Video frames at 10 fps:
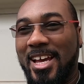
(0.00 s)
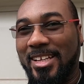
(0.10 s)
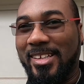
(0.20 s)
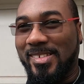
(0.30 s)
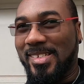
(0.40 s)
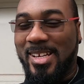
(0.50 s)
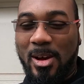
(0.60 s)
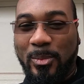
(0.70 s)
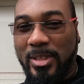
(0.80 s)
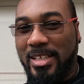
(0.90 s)
and there's a
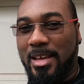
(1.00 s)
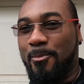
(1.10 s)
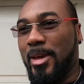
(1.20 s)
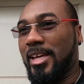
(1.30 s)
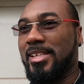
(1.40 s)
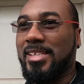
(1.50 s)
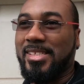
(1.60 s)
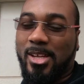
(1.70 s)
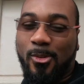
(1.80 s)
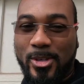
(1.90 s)
company that makes a
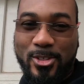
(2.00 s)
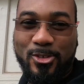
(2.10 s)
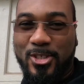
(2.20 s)
sequential